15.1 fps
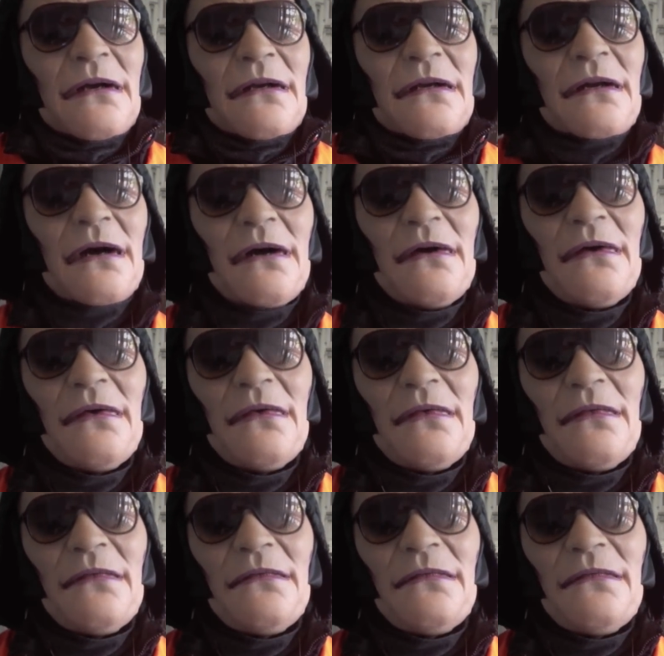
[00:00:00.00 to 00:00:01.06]
you know,
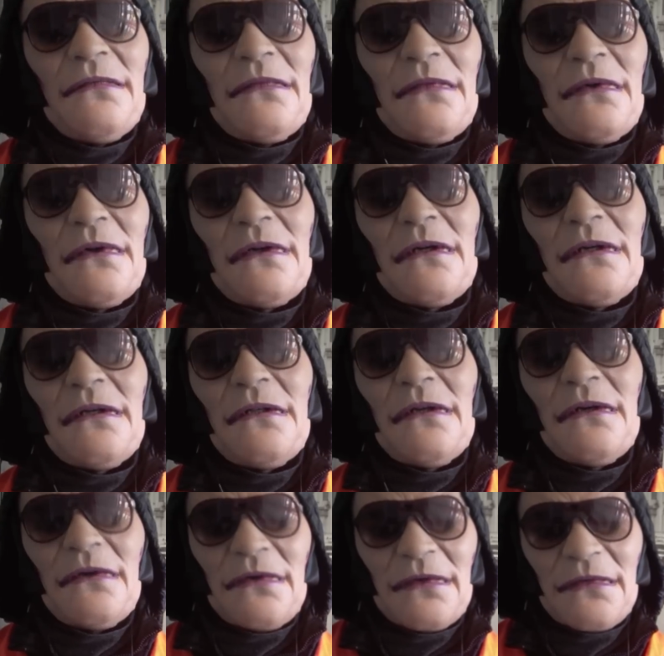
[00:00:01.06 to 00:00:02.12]
what can you
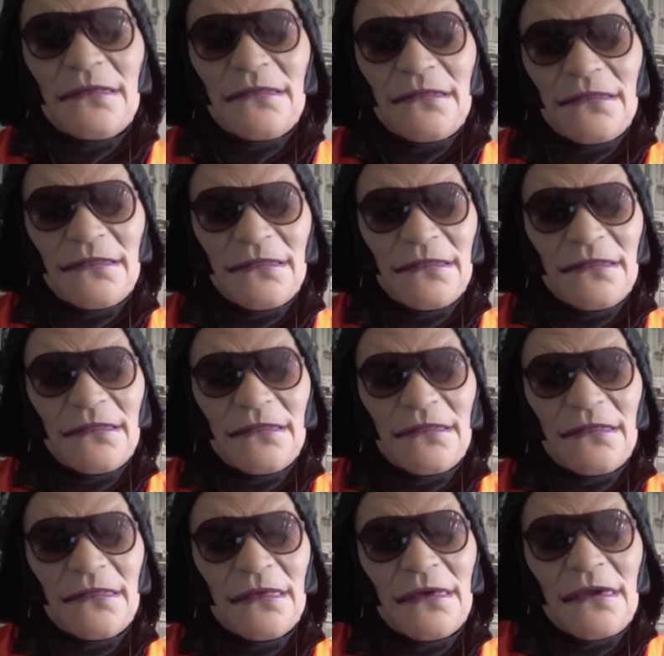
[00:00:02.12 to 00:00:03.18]
do?
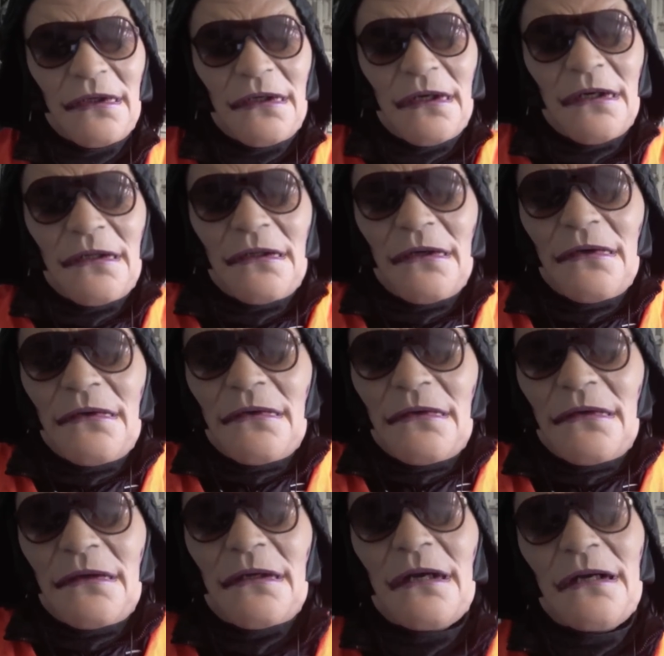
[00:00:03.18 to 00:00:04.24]
What you're going to do?
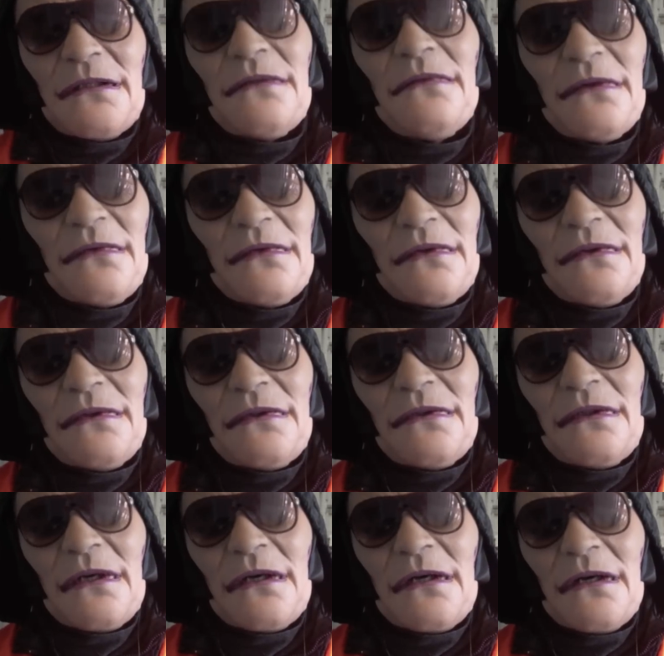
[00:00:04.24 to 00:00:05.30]
Casper
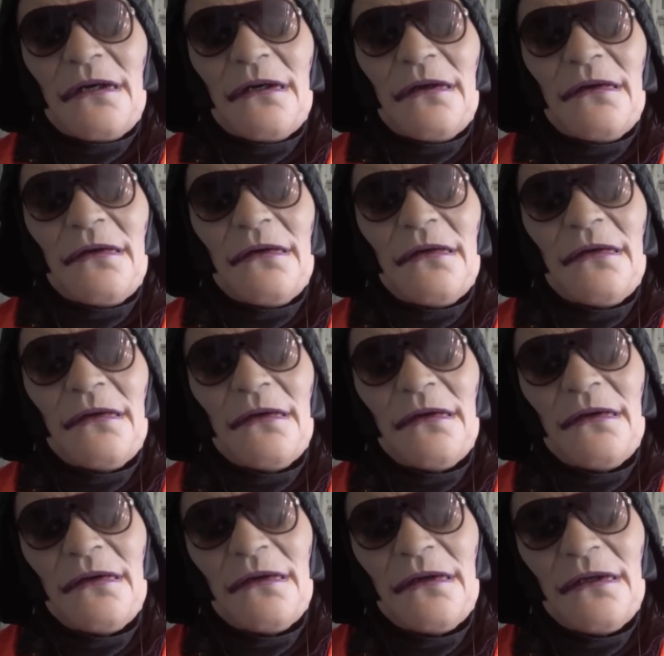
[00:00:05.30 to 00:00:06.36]
was,
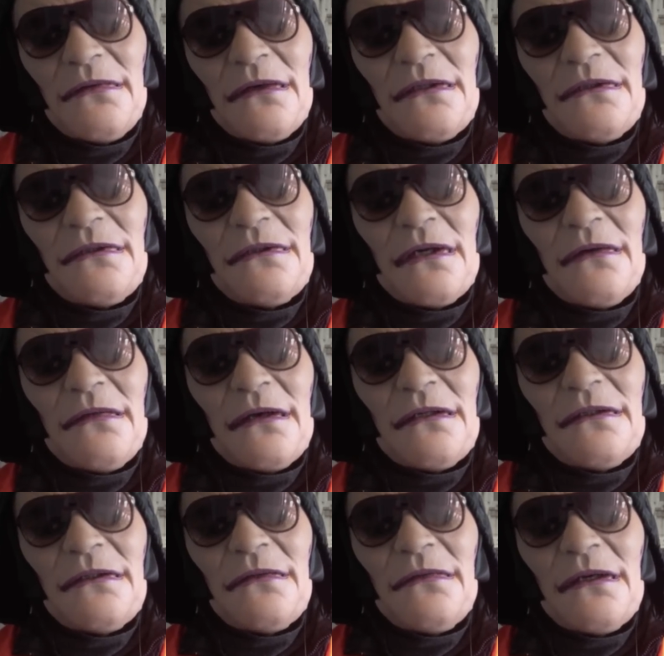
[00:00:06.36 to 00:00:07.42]
he meant so
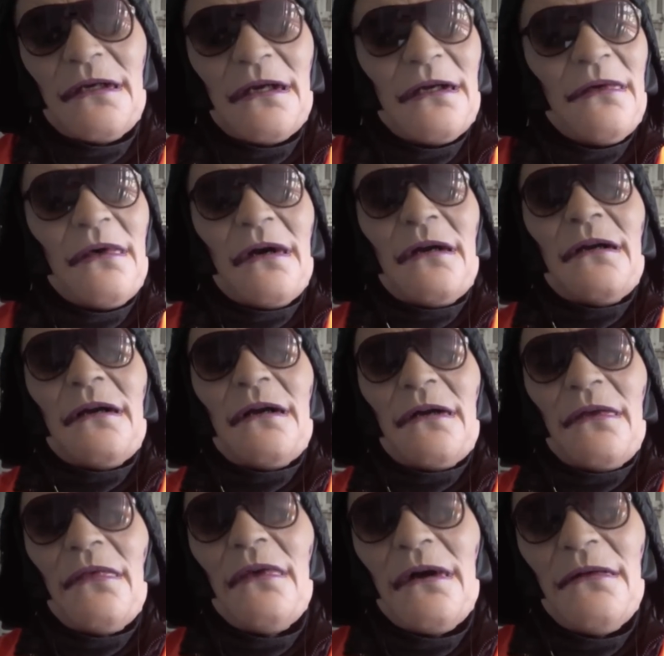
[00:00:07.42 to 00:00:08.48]
much to me anyway. I
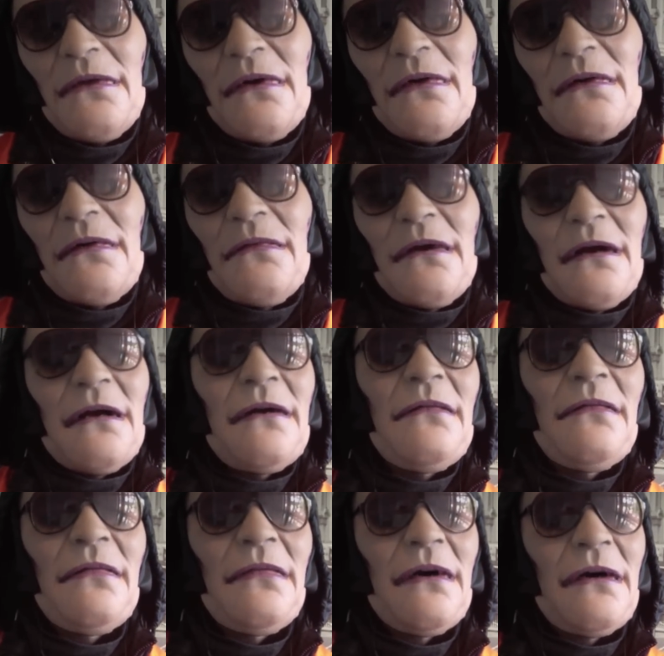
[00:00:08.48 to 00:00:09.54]
could ramble on about
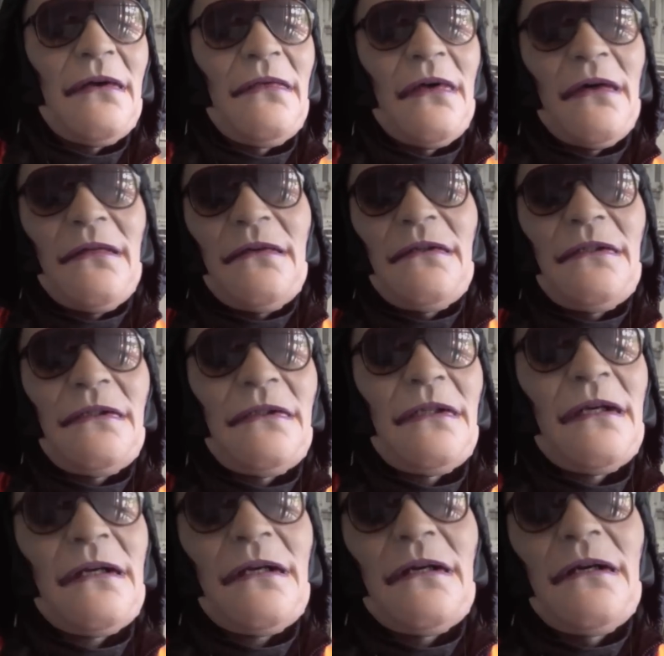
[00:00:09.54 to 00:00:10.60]
him, but I'd rather just
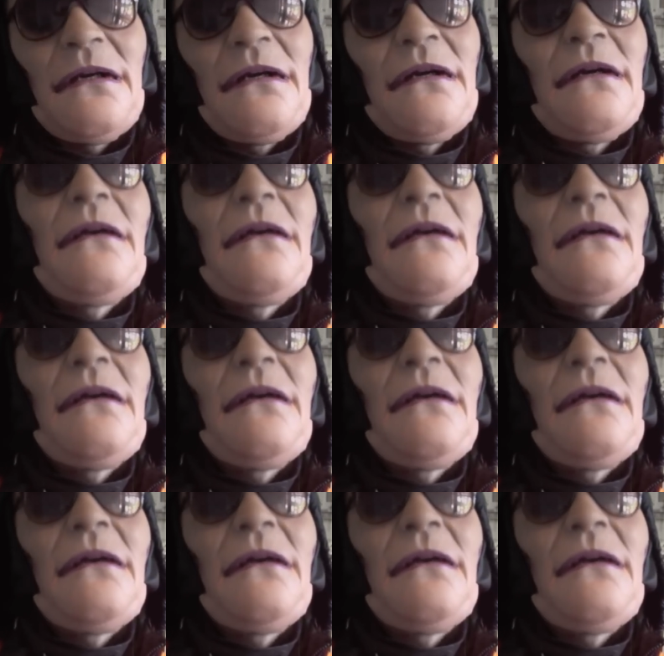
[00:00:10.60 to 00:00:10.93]
sing